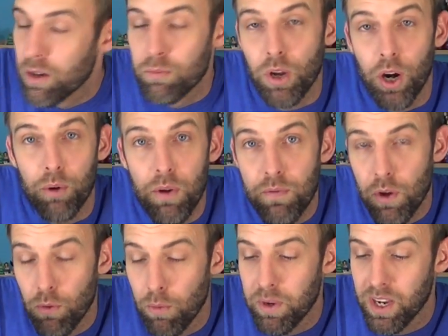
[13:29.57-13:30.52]
but our
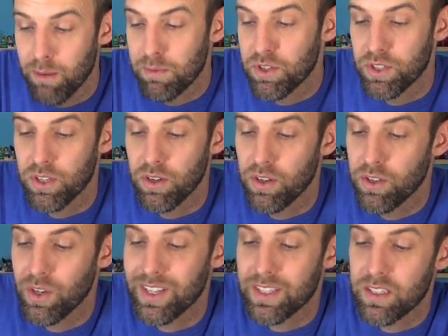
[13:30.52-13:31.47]
review will be coming soon, and
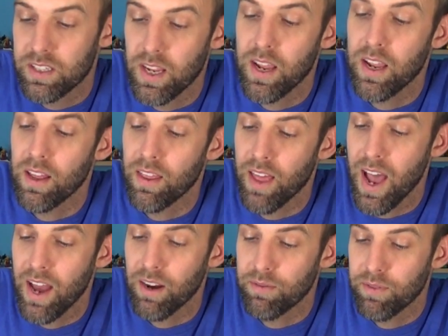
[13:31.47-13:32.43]
you can see
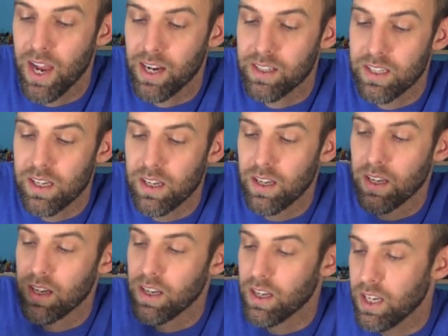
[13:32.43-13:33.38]
that effect
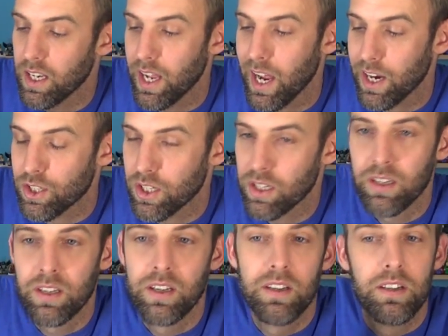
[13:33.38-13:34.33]
in
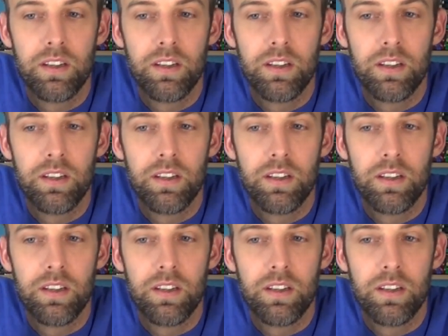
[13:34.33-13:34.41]
action.